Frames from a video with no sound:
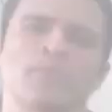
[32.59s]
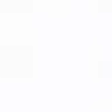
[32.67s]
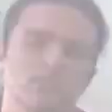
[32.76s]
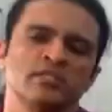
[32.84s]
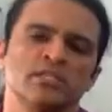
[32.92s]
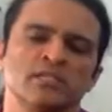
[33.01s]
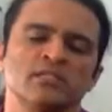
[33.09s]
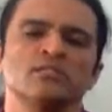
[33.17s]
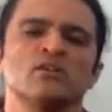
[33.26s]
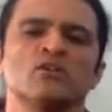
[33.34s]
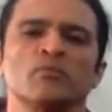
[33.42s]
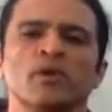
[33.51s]
And the changes
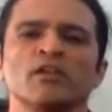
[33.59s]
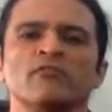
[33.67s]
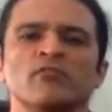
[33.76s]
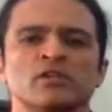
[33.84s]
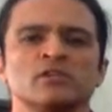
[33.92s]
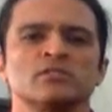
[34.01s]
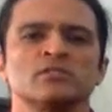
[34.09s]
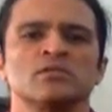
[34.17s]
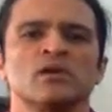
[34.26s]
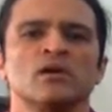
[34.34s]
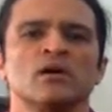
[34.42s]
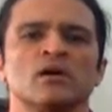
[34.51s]
are on many fronts,
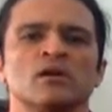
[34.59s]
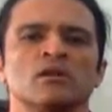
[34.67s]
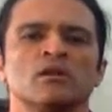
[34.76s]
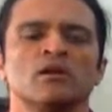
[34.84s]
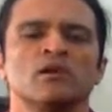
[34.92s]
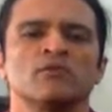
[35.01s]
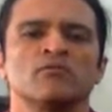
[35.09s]
and uh,